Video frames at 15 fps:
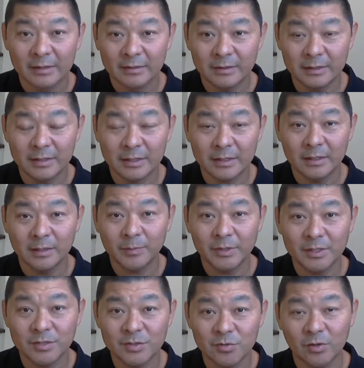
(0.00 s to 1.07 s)
that the
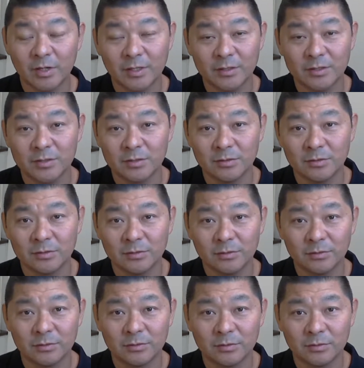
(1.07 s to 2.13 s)
company is trying
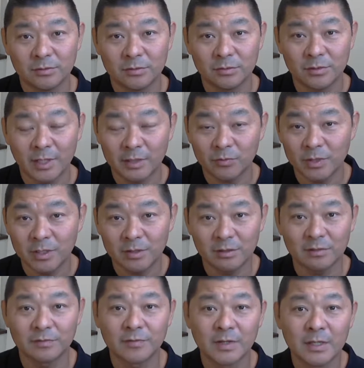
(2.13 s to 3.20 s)
to get rid
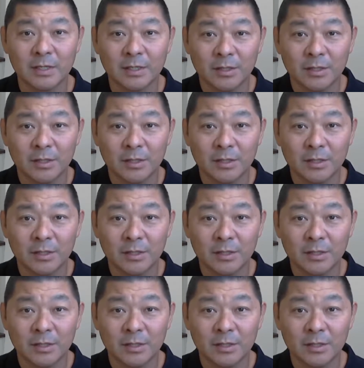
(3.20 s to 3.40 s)
of.